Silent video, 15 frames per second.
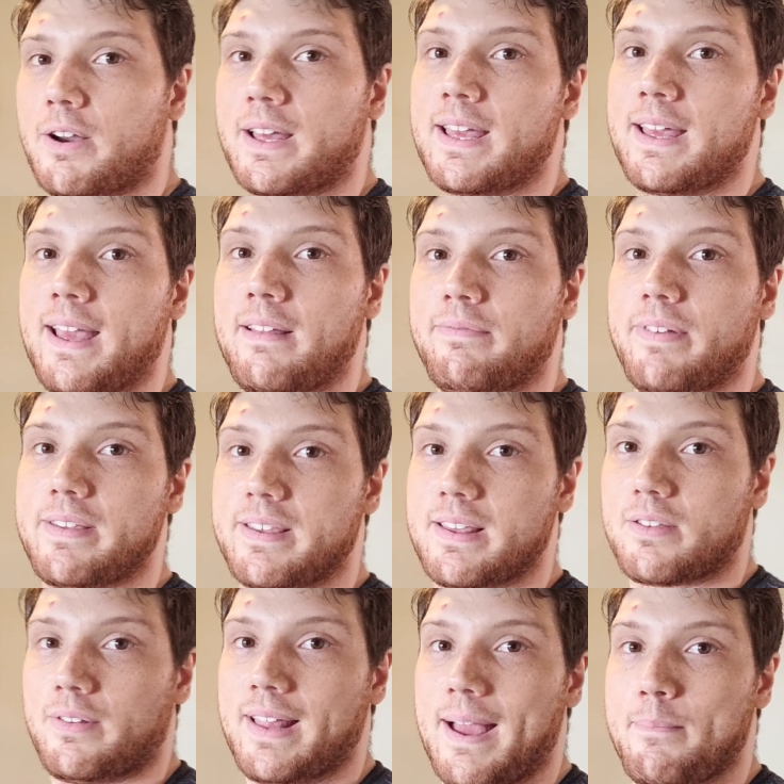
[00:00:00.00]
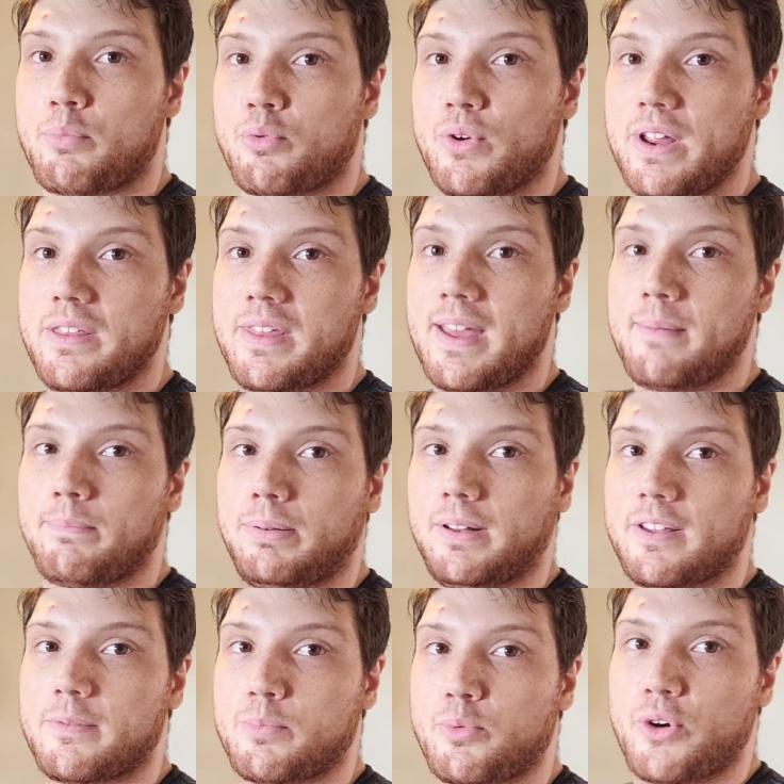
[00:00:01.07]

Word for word: fucking emphasis on that breathing plus